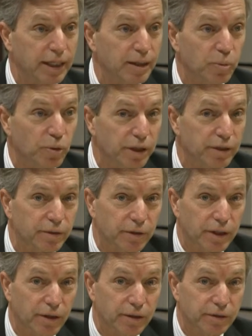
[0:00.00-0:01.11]
any point
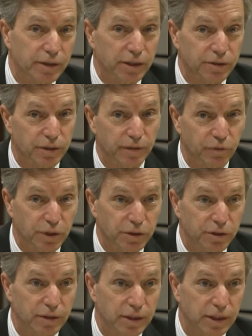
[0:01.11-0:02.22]
during our discussion if we
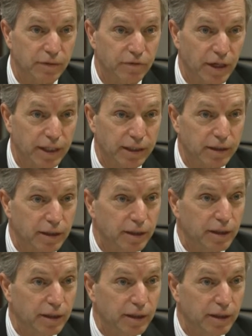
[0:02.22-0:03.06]
should invite